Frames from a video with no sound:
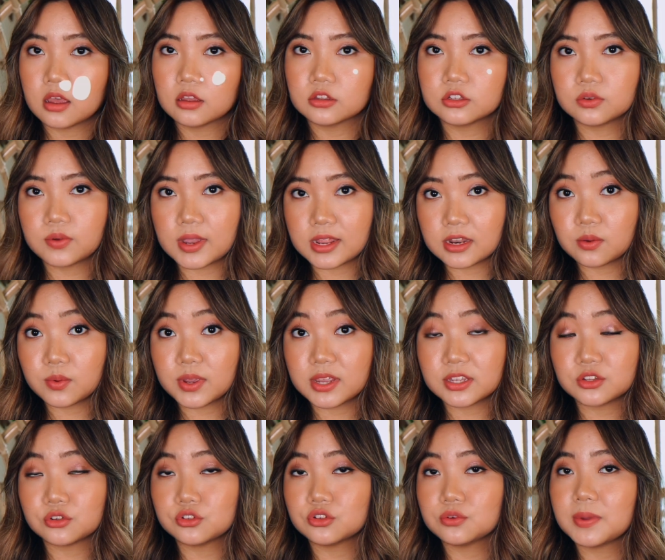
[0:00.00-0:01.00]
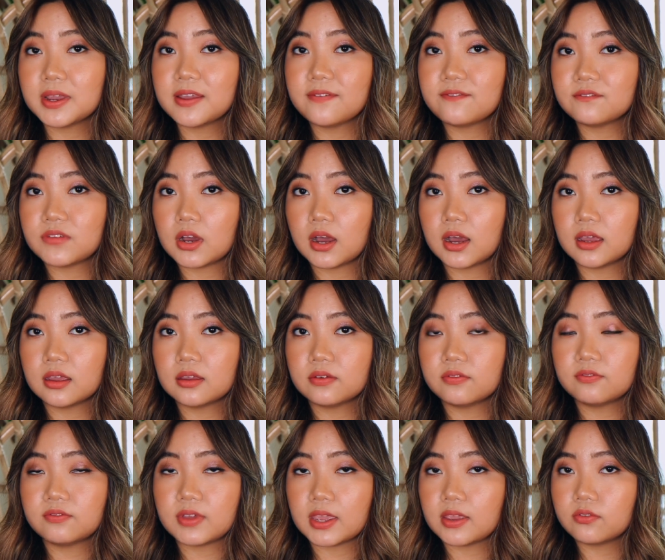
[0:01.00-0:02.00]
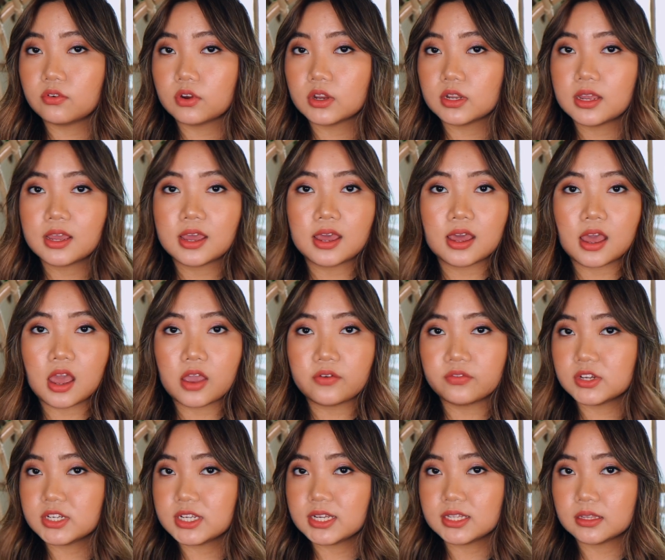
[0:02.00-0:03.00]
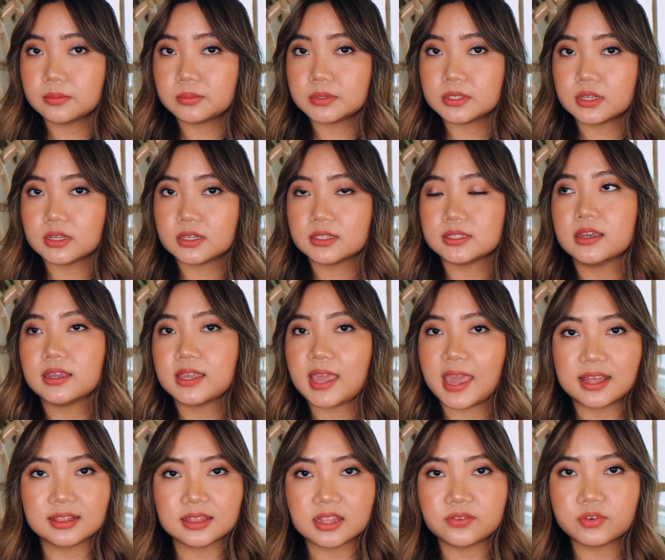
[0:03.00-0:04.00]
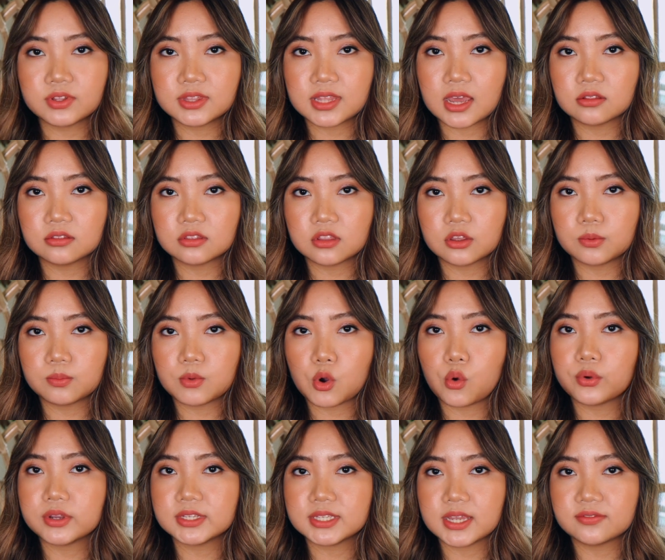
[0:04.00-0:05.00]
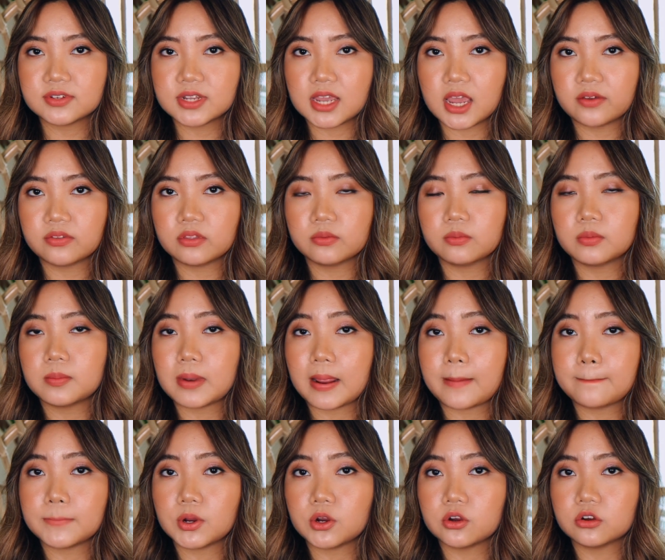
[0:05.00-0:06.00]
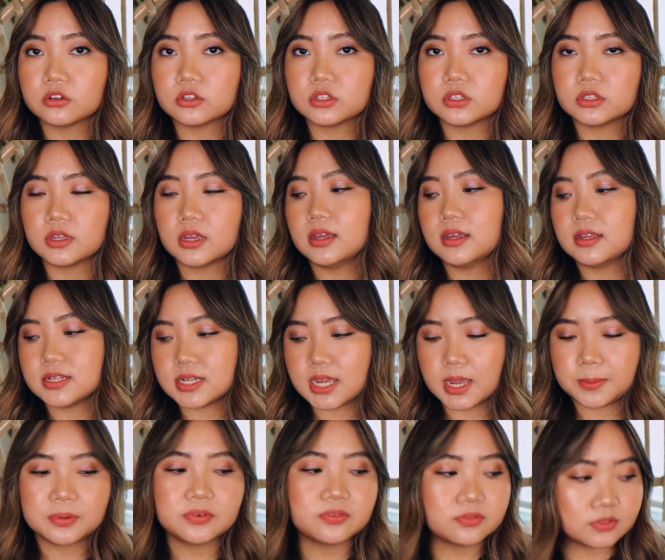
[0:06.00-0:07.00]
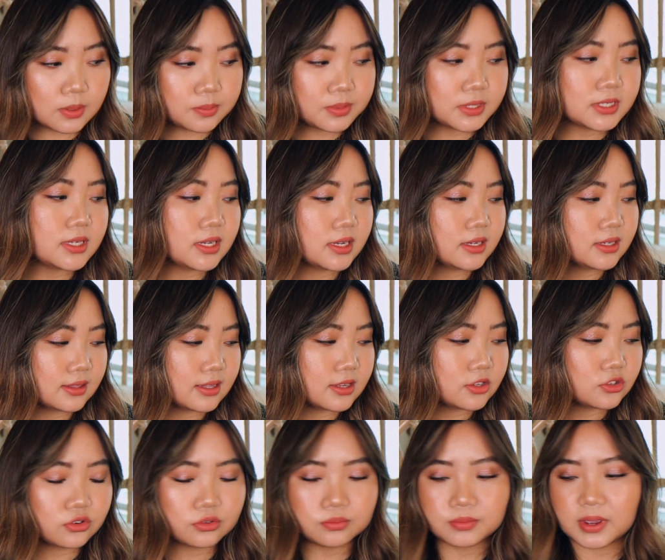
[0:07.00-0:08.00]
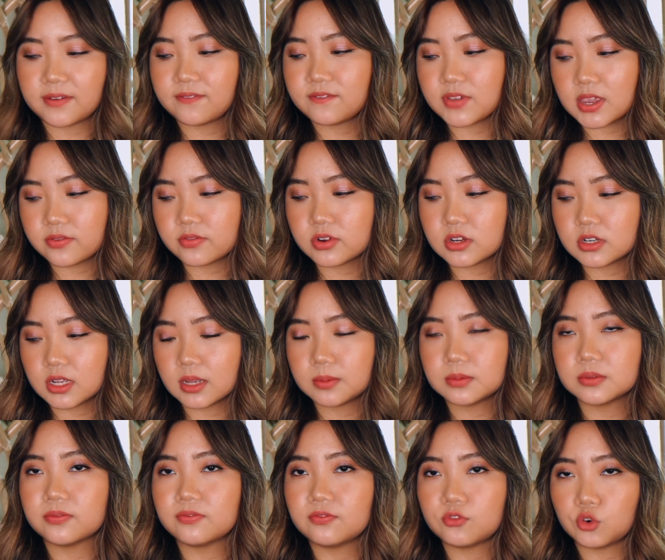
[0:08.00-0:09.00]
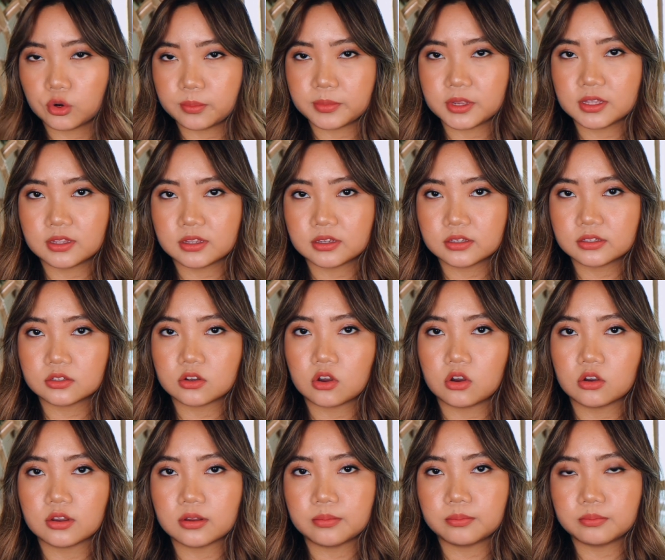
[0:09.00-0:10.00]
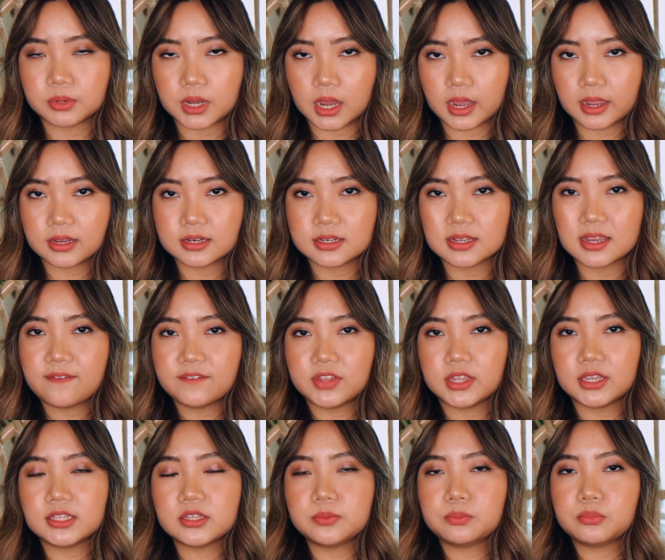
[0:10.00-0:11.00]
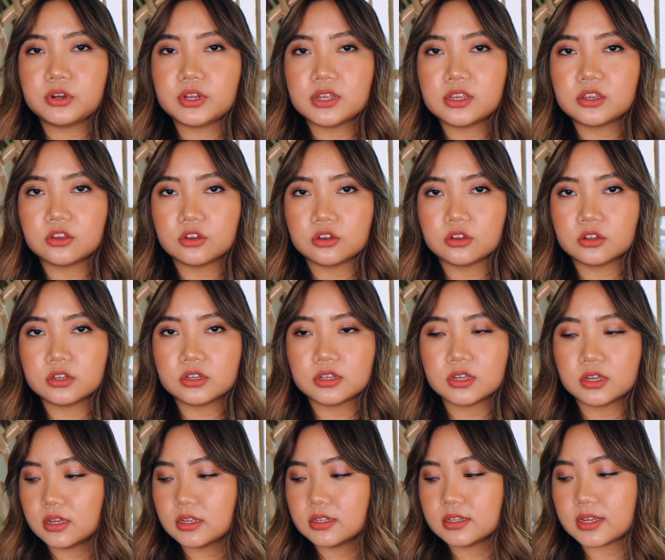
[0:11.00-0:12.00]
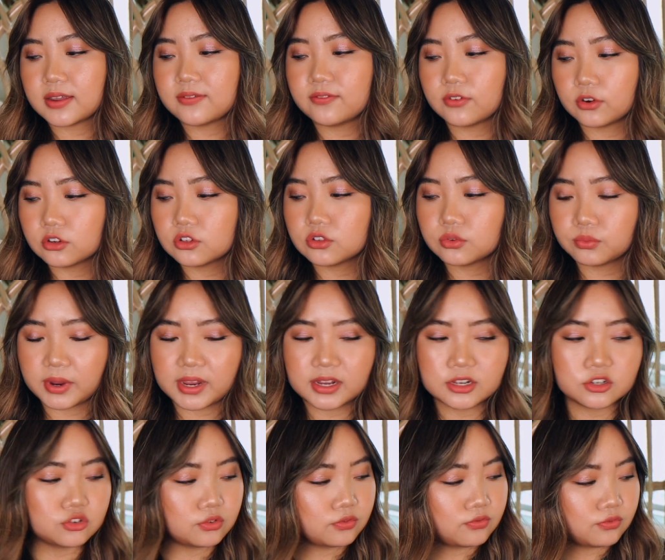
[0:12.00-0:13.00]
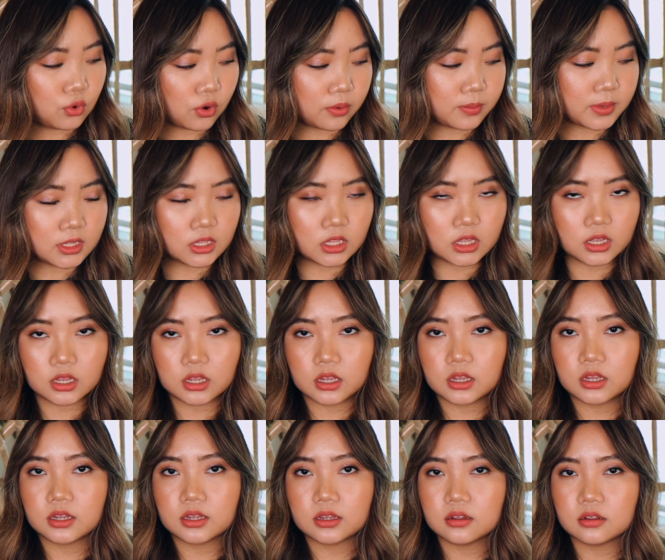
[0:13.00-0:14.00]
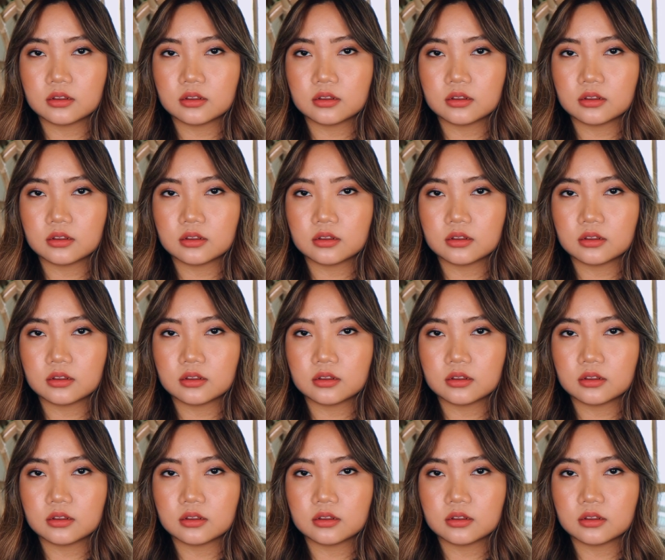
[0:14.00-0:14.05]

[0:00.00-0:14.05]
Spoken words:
So anyways, those are my 5 favorite everyday lipsticks. Can't live without them. Always have to have them in my purse type of lipsticks. These are my favorite types of formulas all combined. I feel like it's a pretty good diverse range of formula.